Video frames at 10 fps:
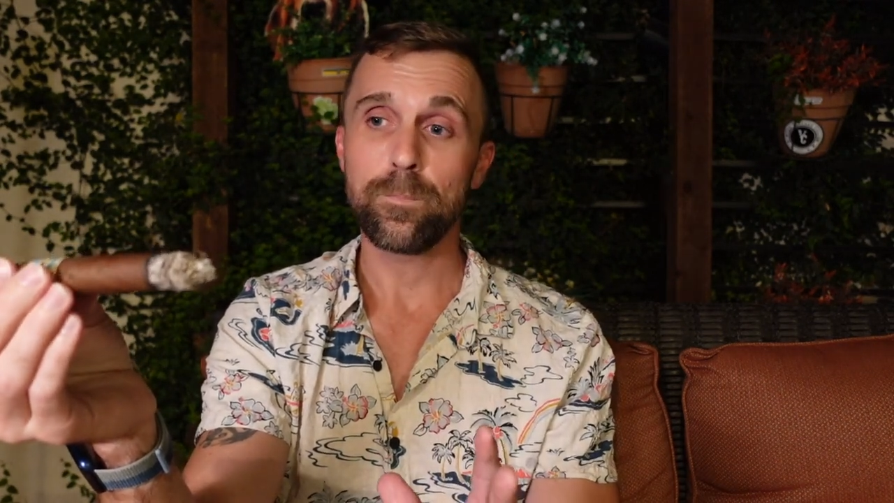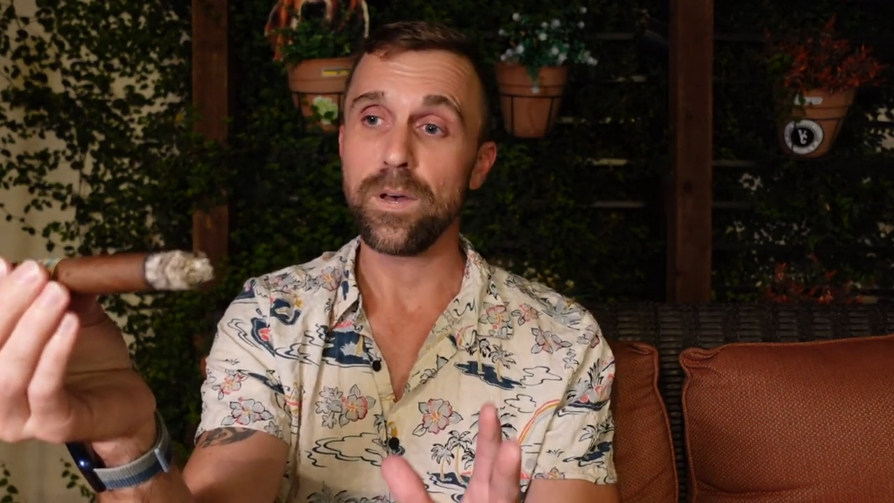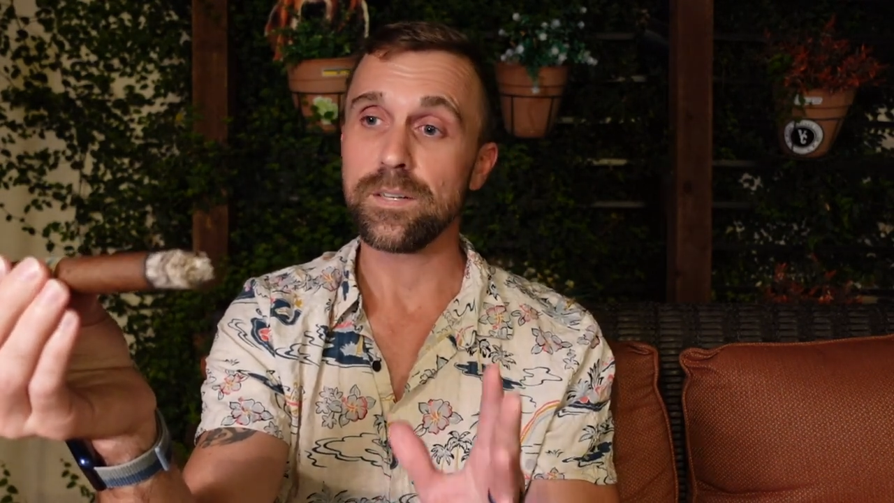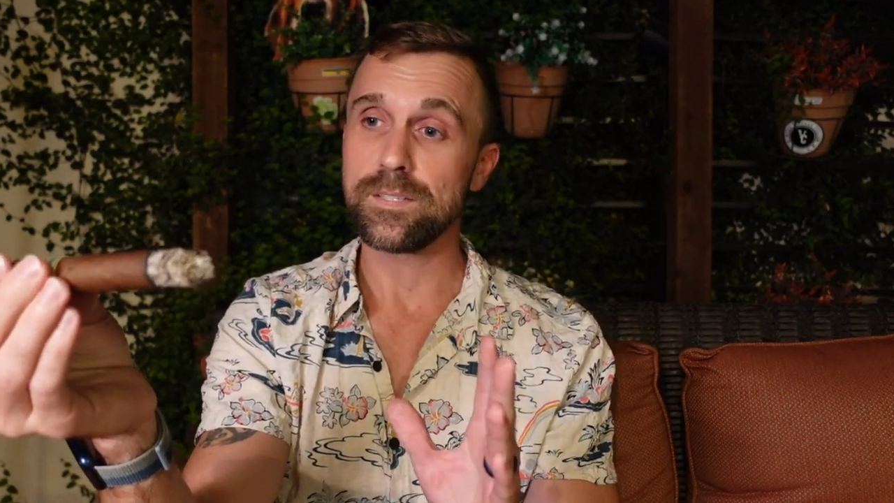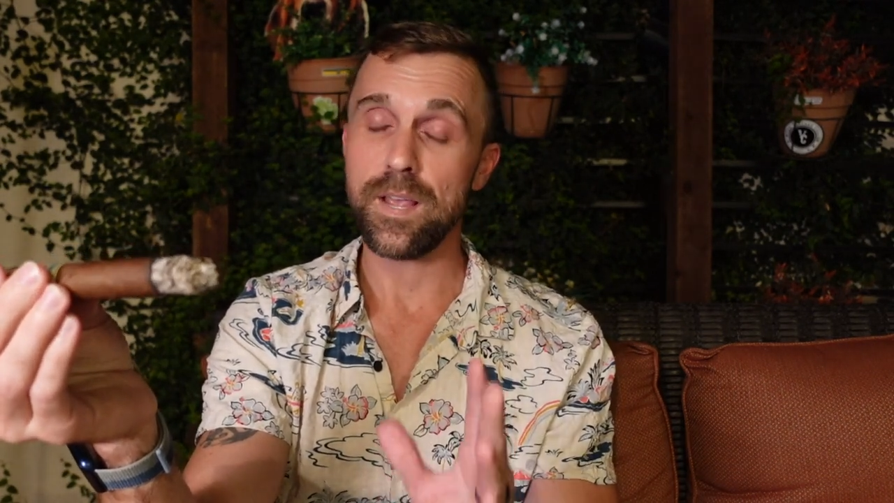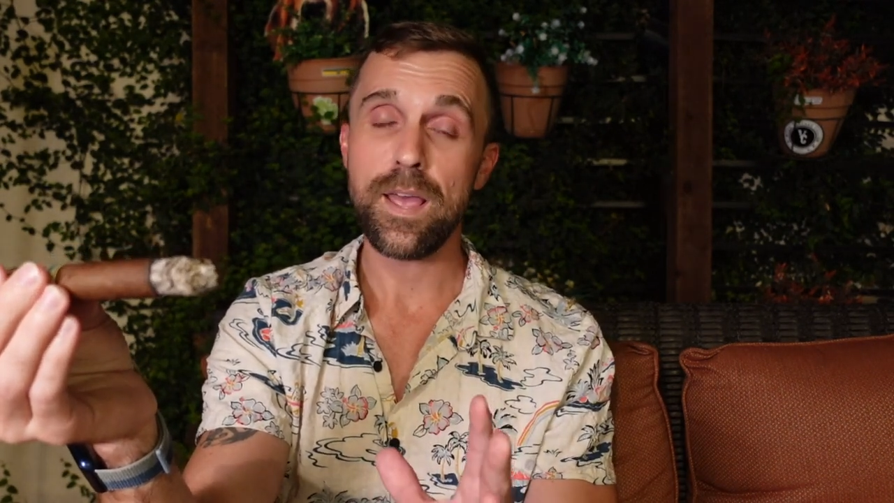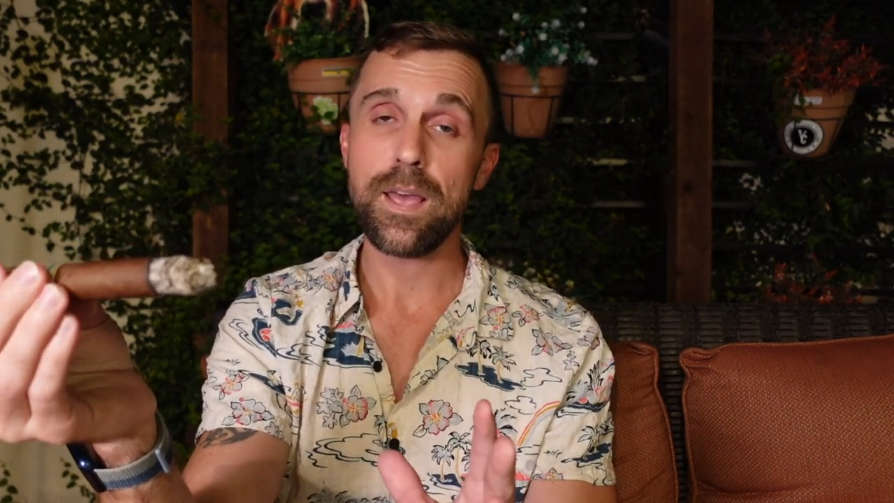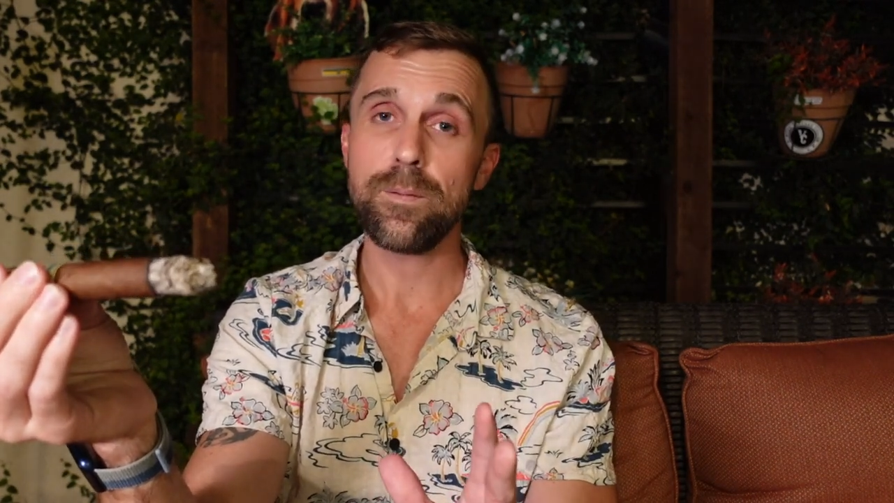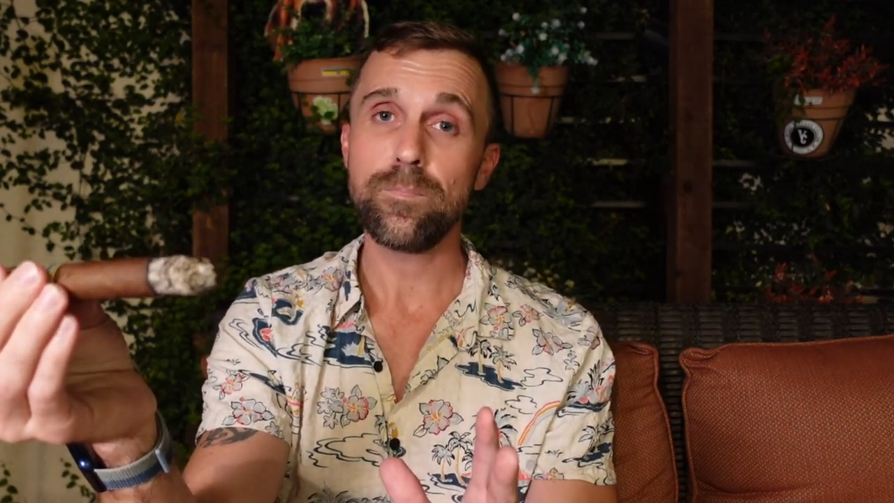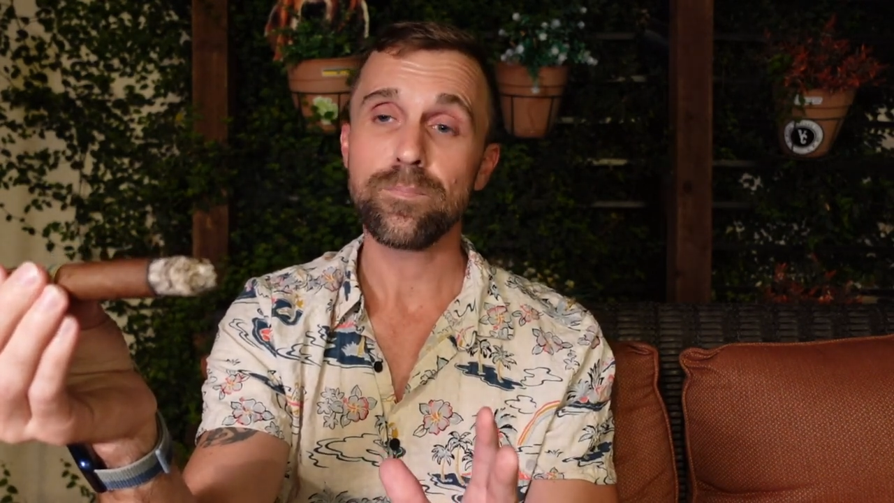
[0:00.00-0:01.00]
but
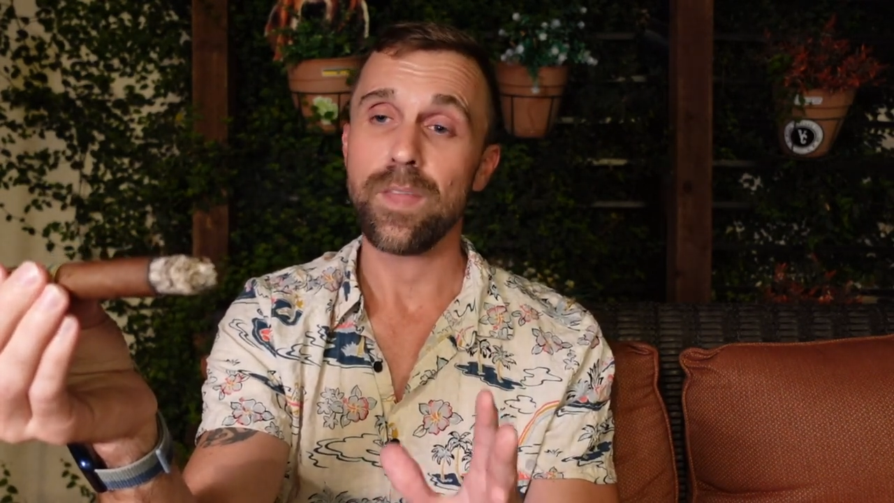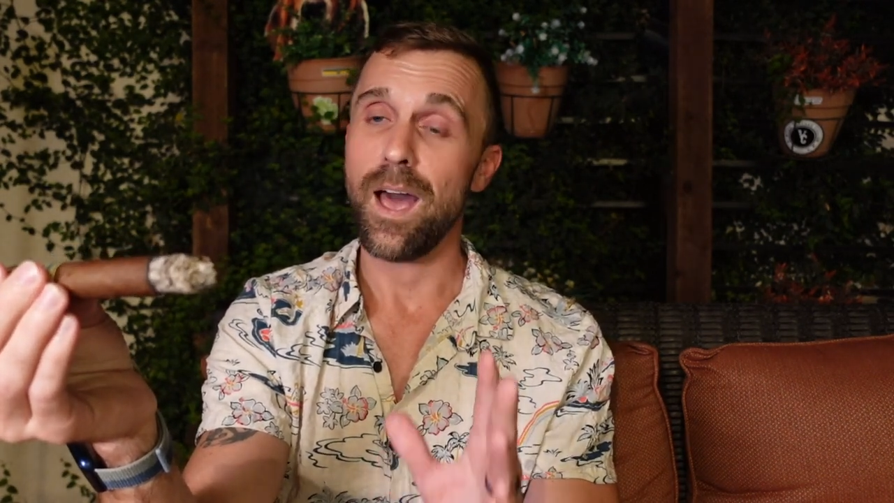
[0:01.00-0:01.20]
damn,